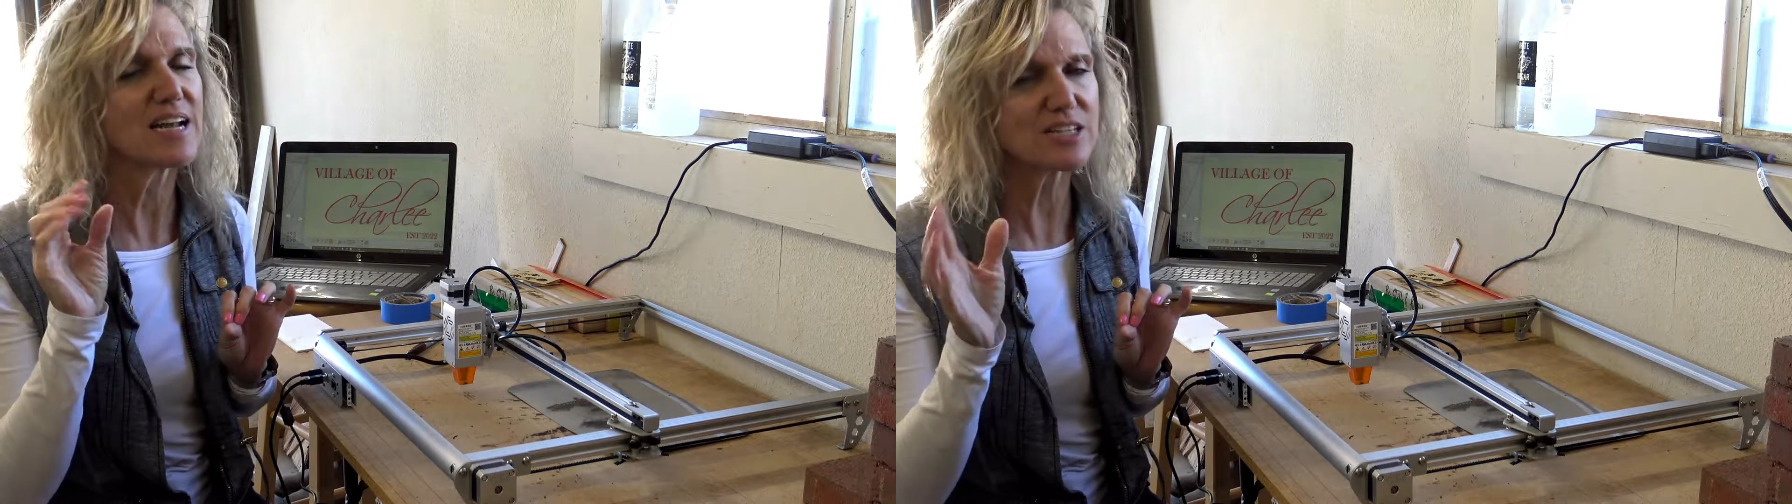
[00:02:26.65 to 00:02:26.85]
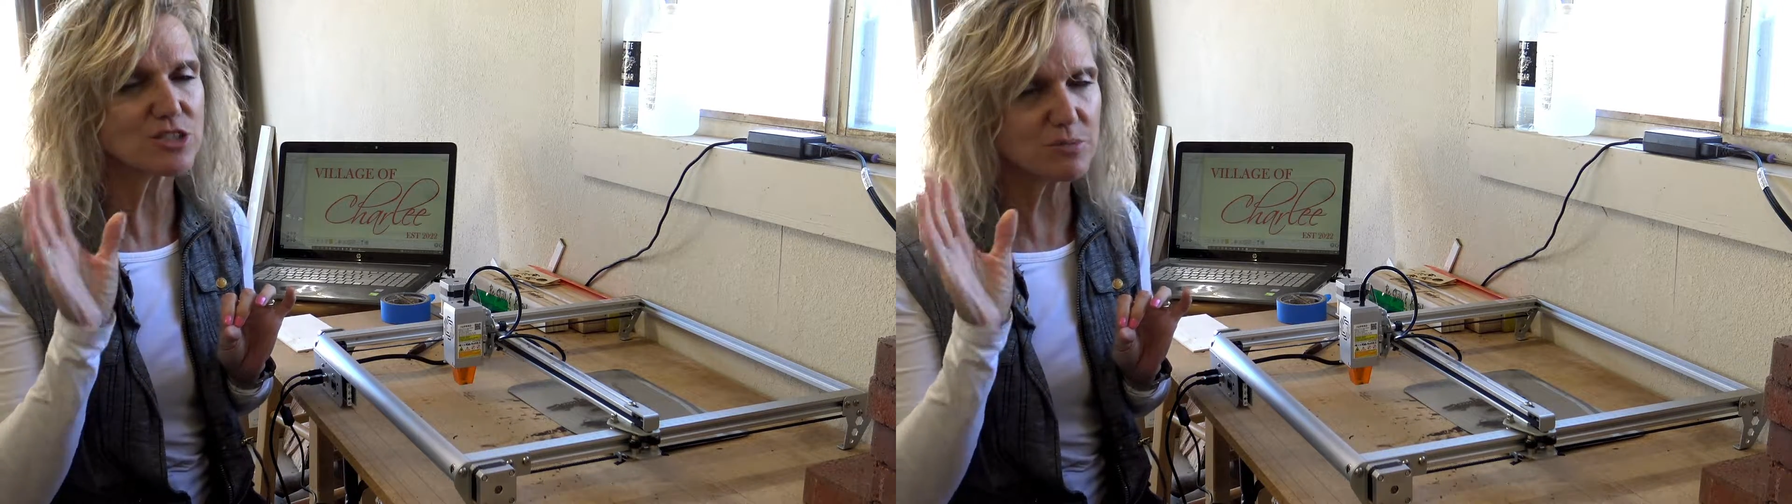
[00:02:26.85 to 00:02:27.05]

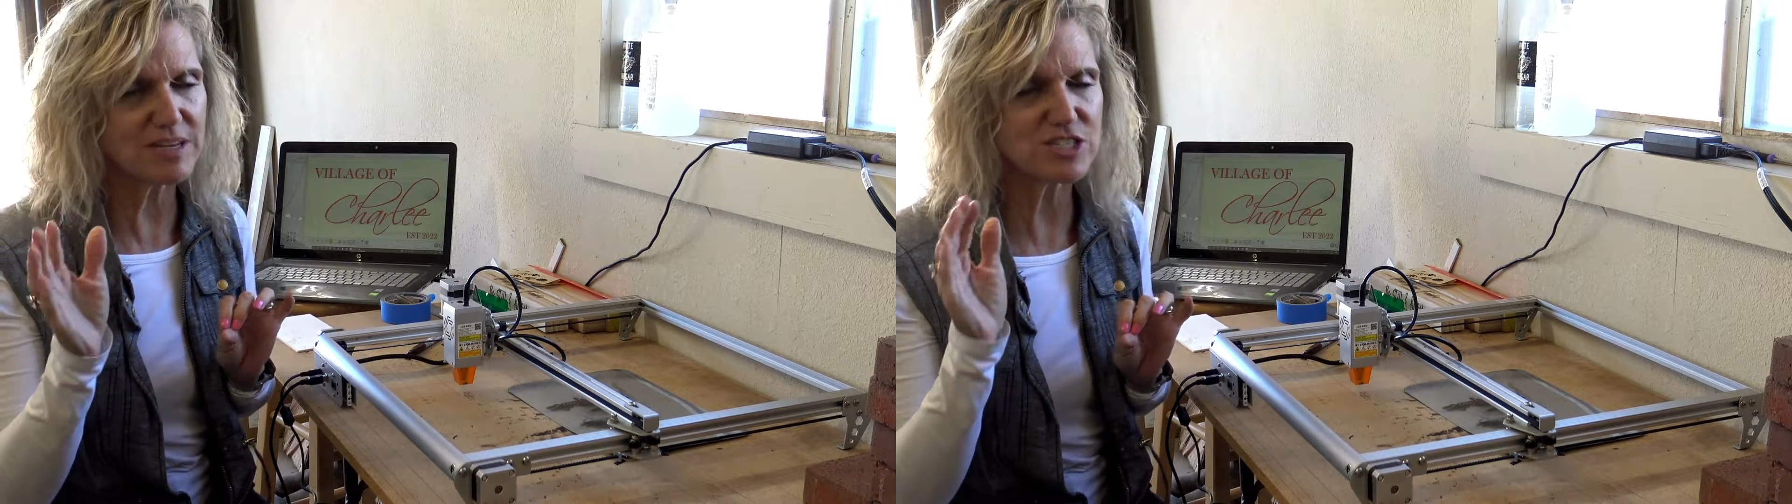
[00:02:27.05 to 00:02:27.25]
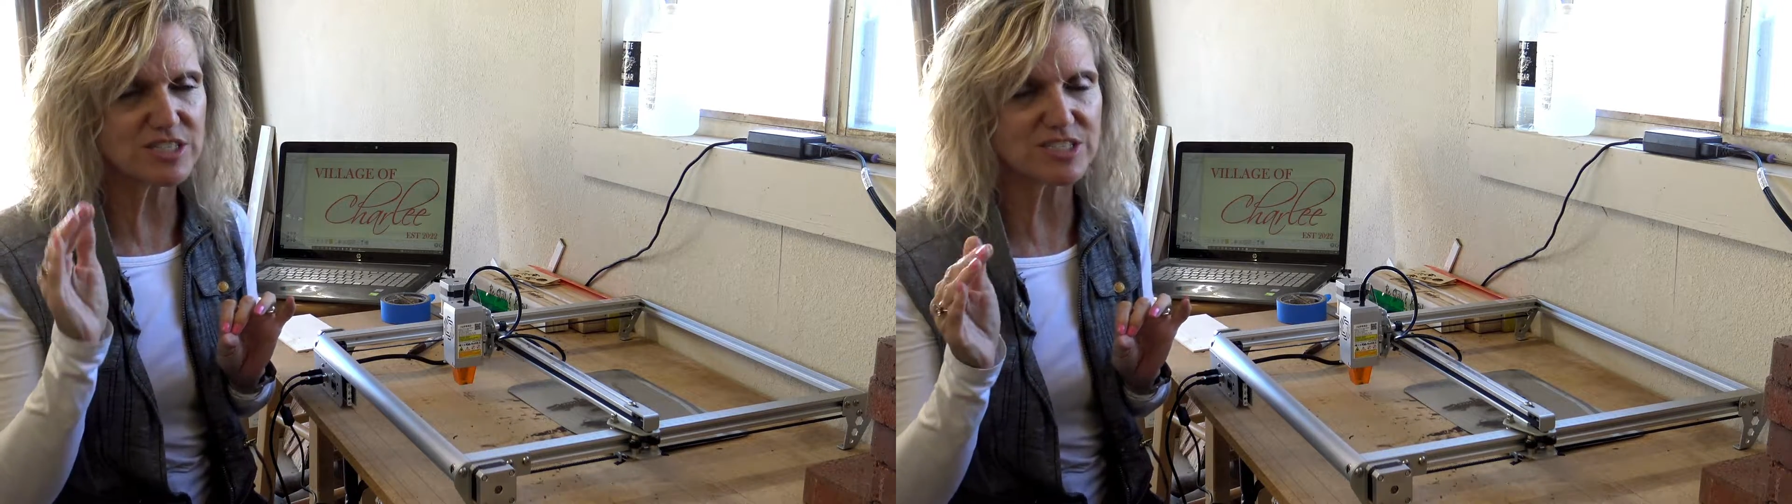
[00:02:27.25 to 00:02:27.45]
not so
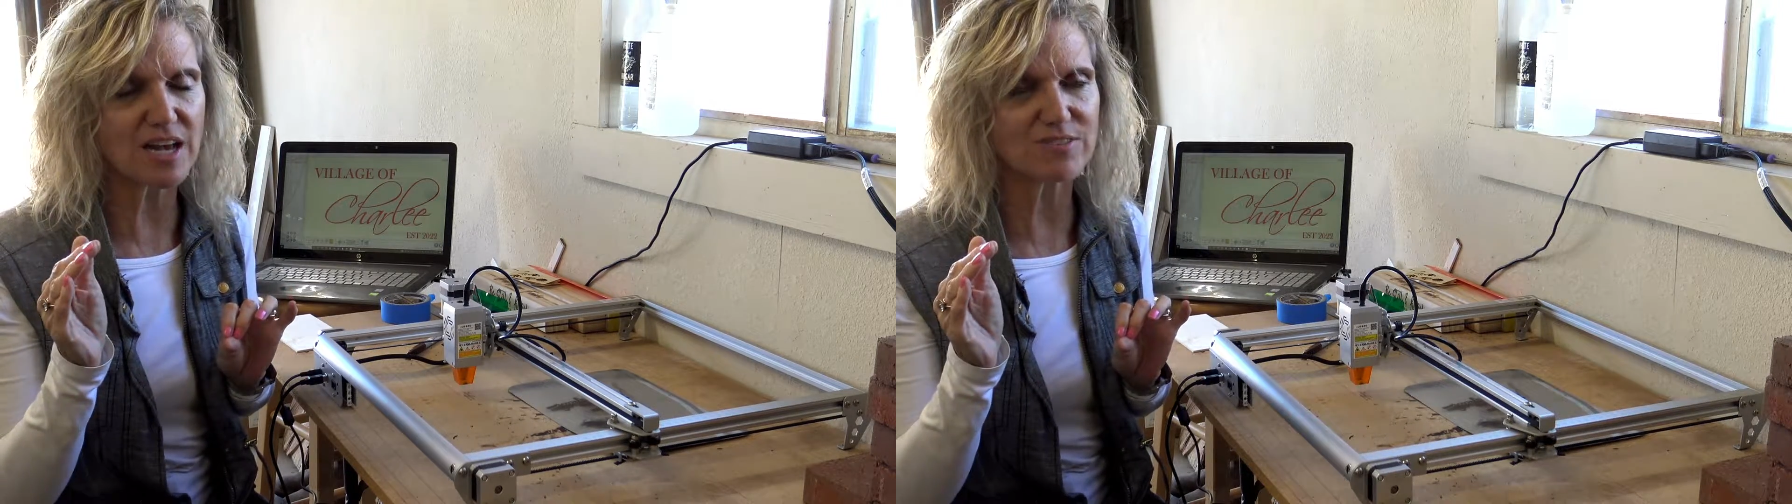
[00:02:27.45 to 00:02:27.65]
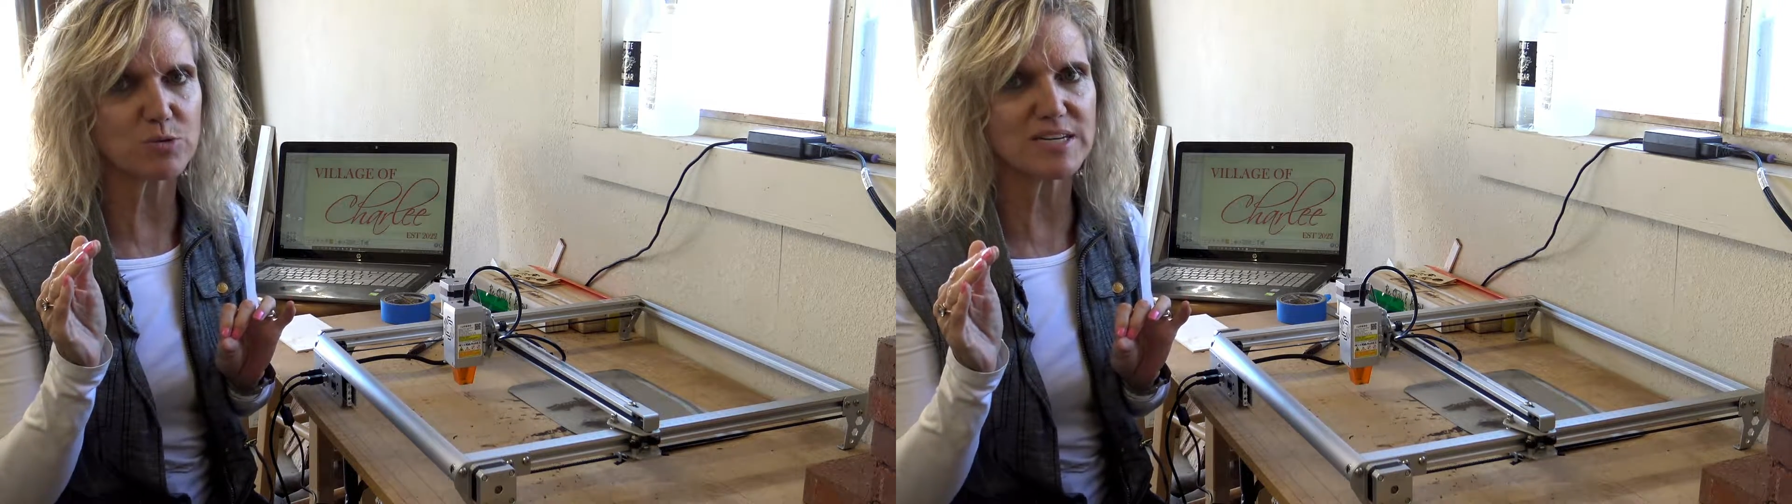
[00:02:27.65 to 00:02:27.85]
much the
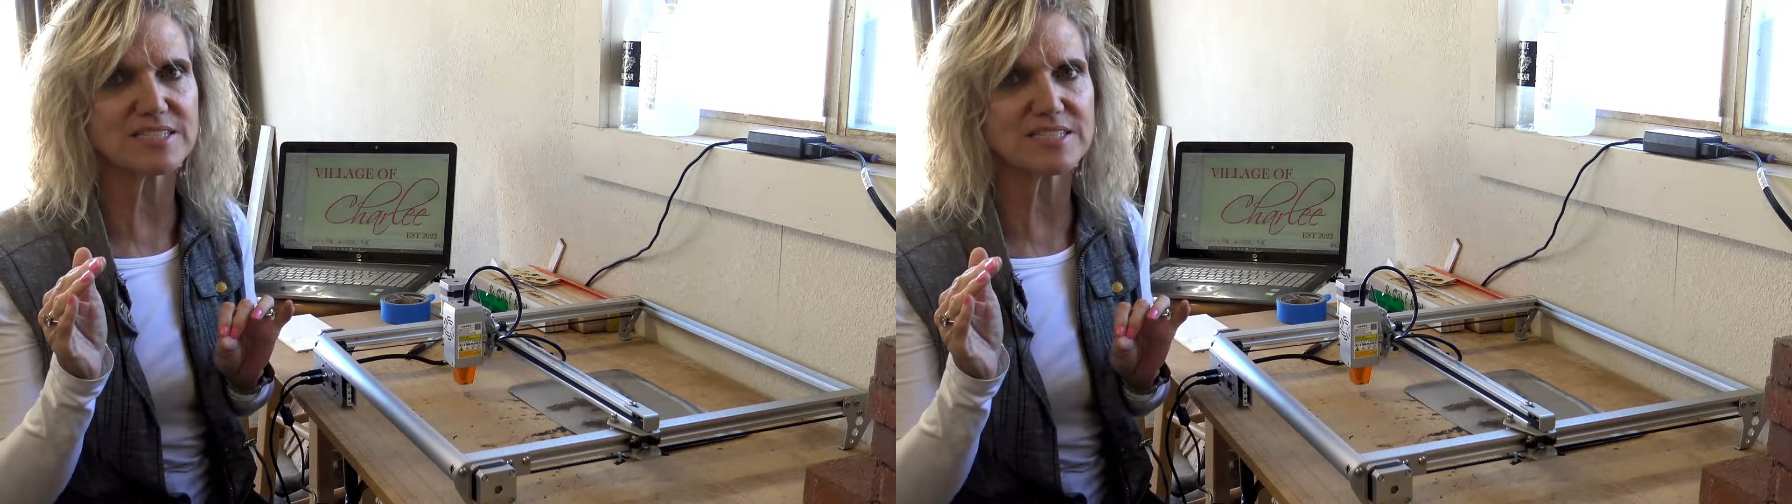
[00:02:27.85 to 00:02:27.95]
software